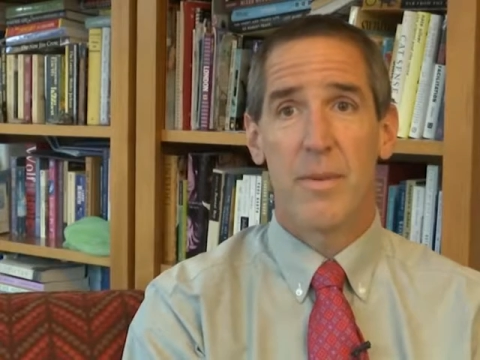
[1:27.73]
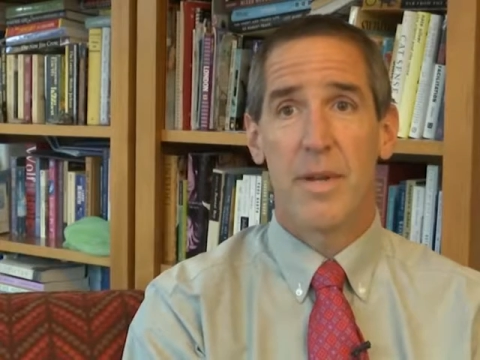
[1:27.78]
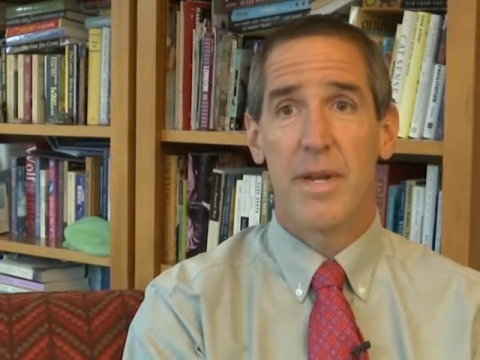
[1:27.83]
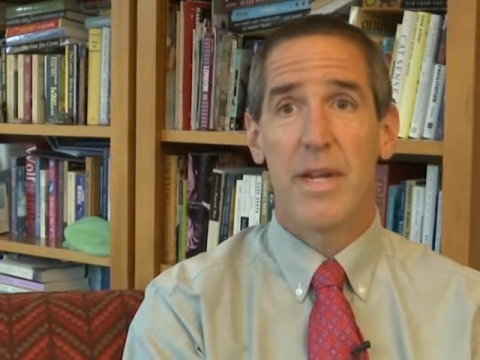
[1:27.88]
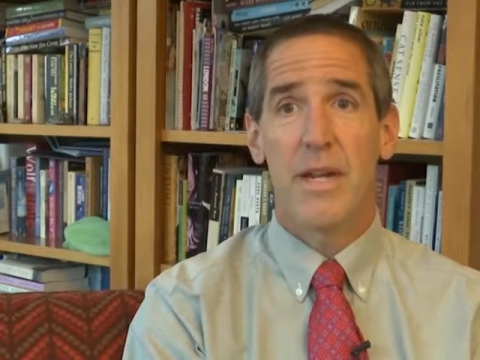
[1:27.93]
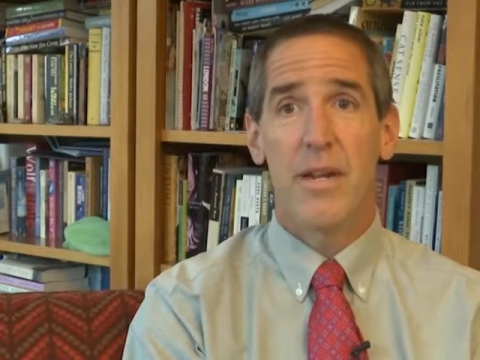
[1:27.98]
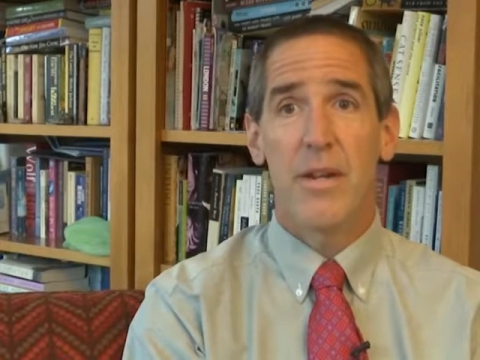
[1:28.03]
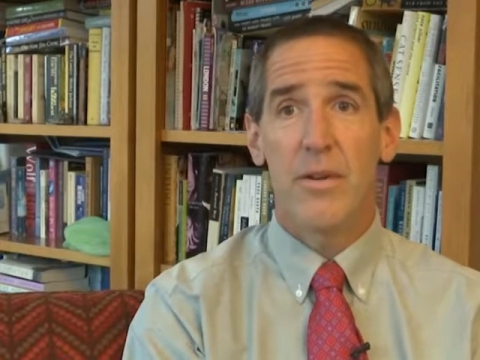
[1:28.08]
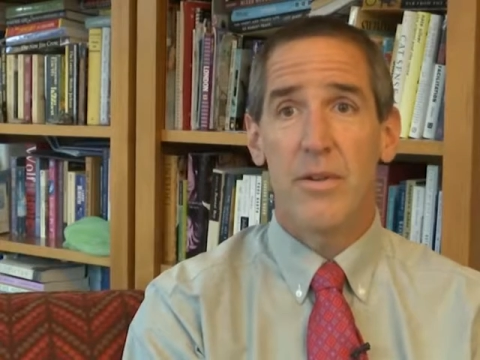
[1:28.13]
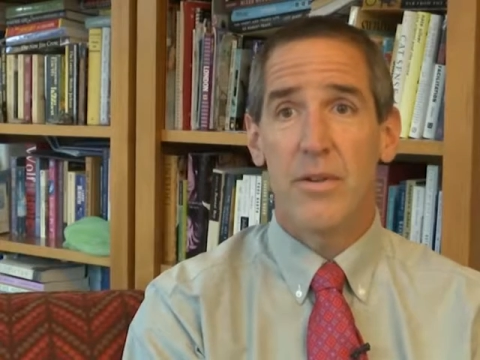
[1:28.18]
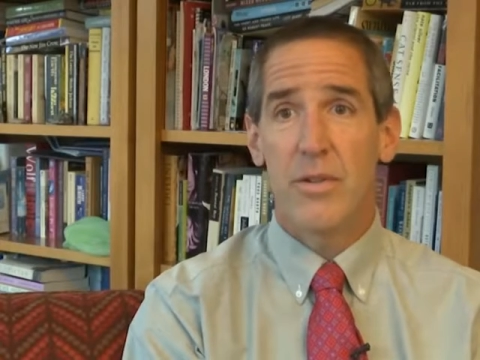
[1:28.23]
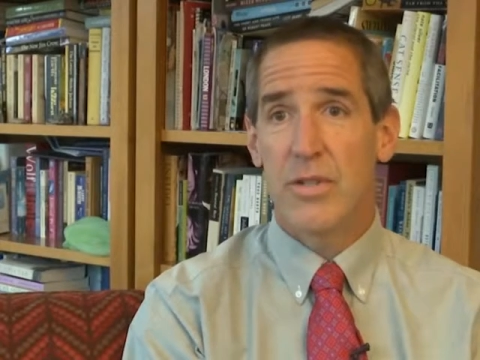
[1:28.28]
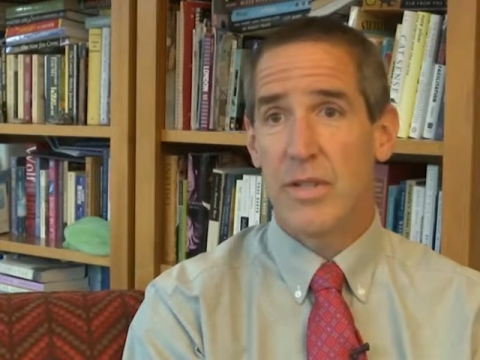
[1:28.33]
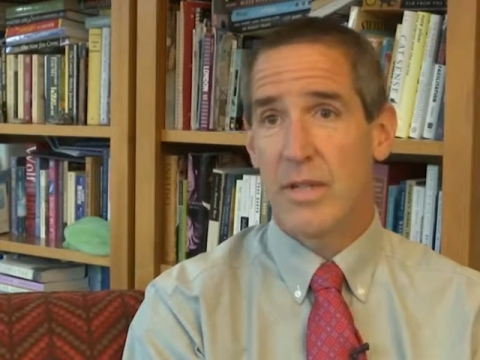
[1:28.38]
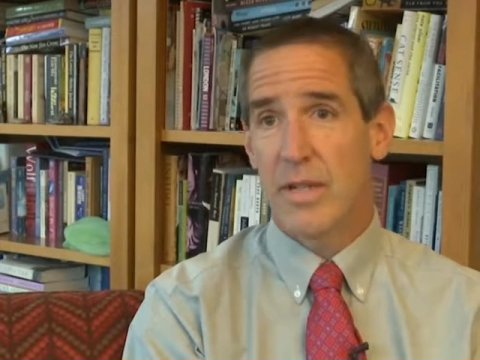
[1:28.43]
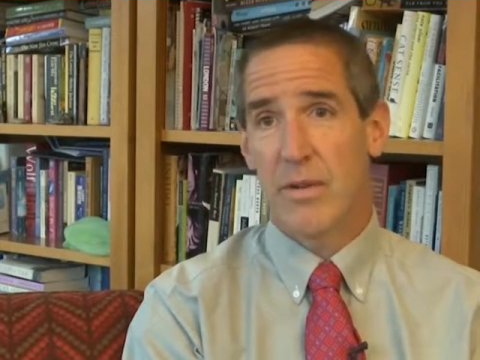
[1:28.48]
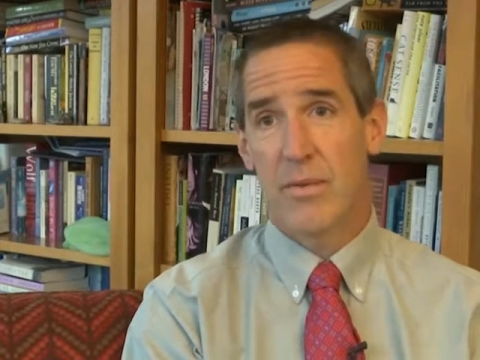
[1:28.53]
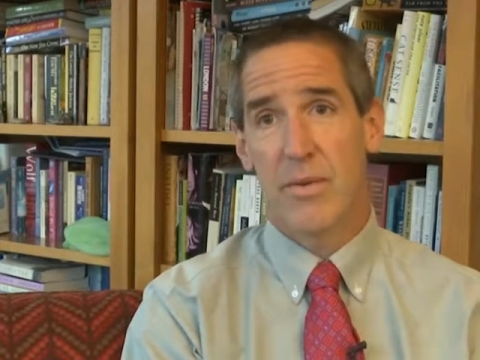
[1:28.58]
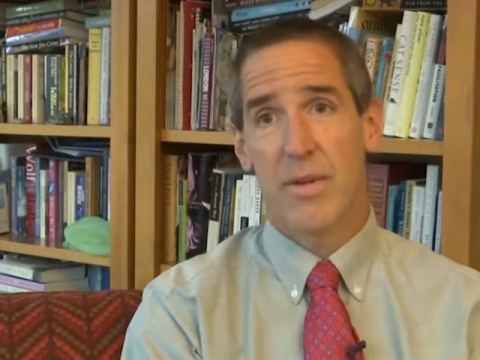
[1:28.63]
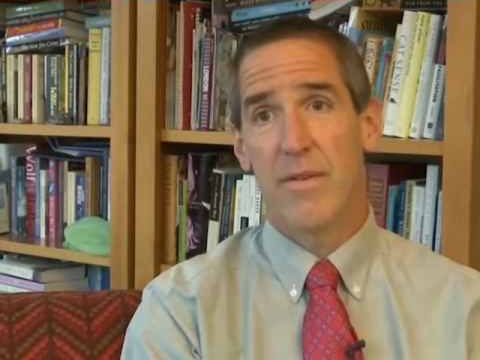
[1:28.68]
been a huge
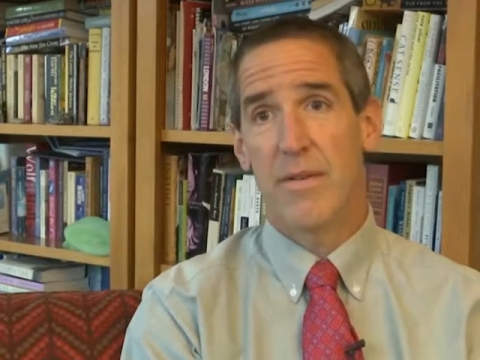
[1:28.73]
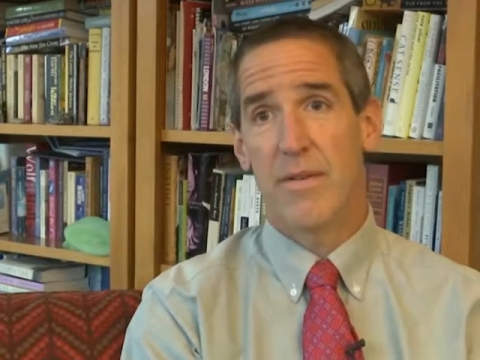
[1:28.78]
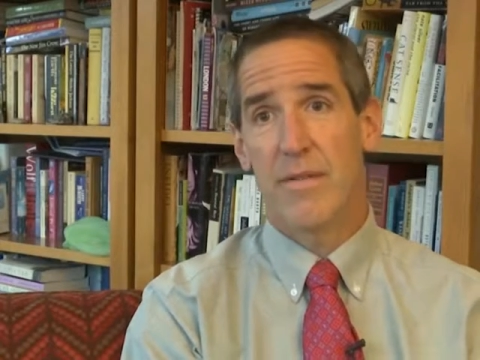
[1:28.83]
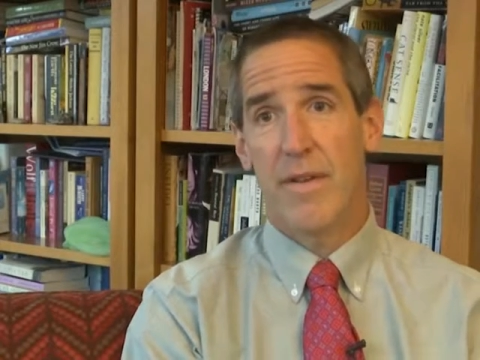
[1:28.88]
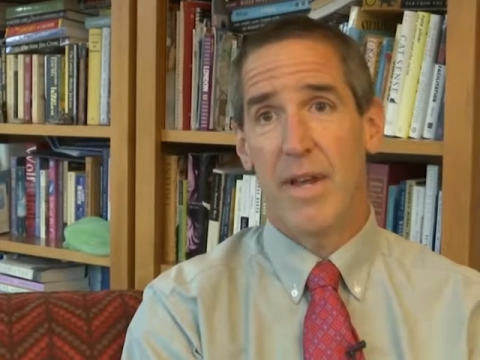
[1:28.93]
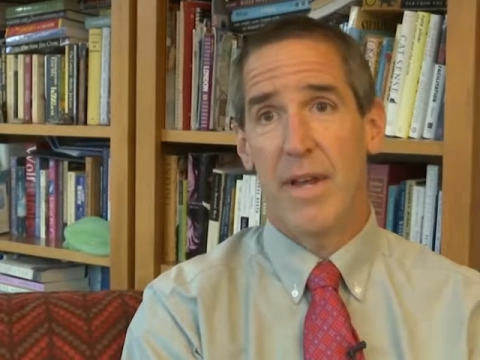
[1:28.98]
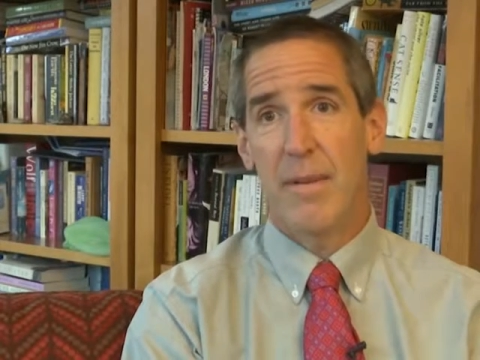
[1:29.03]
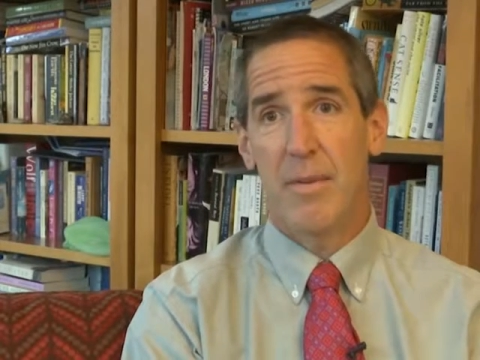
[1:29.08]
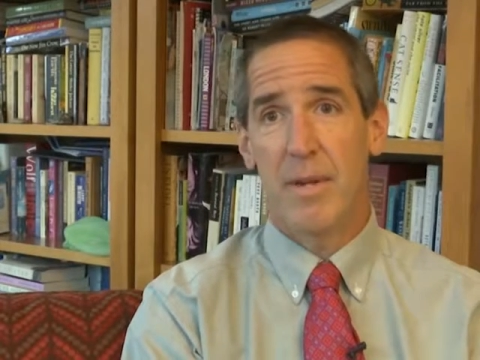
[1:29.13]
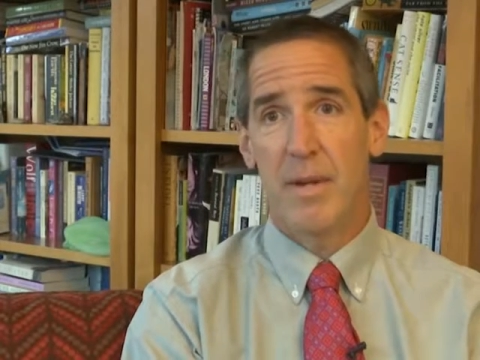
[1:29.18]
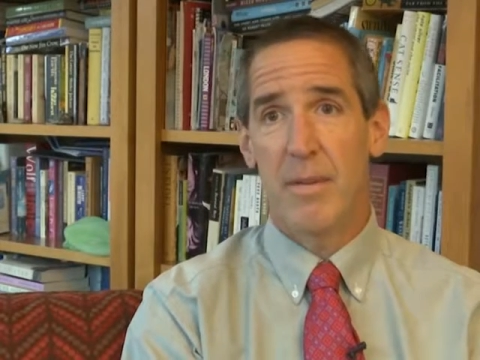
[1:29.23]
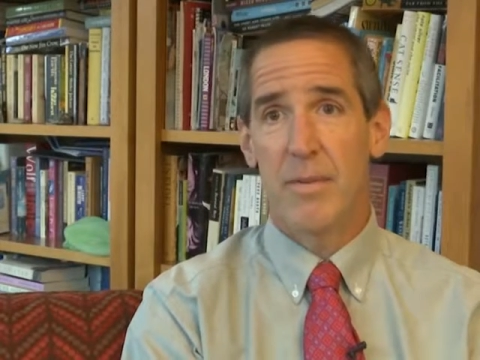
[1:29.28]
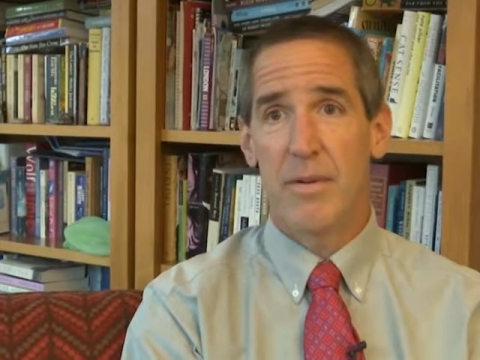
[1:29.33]
increase in vaping,